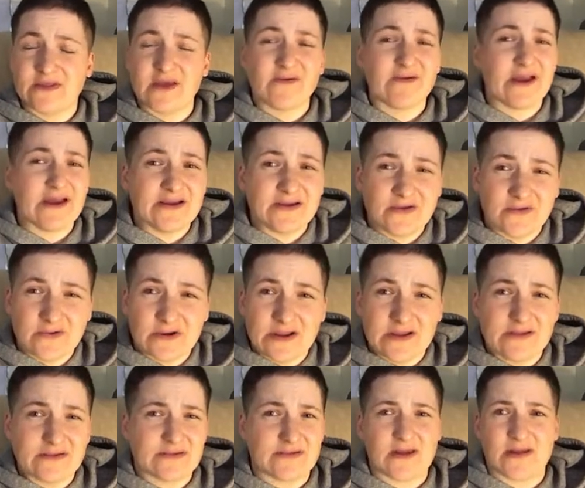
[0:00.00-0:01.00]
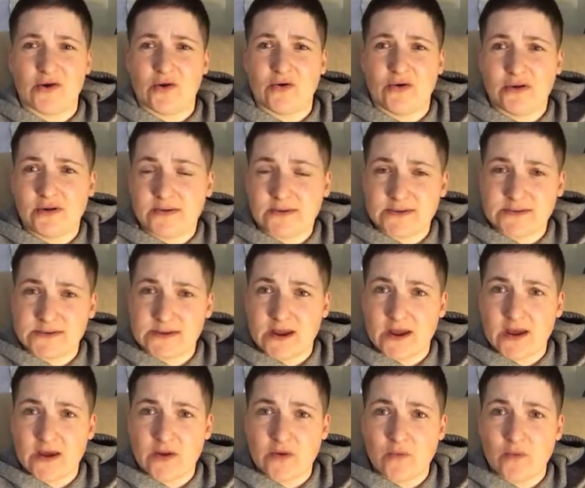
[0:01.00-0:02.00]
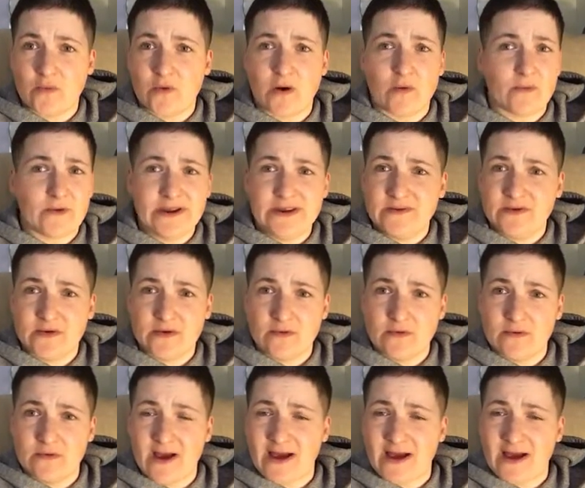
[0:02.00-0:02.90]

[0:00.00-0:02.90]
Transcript: They're ignorant. They don't understand what we do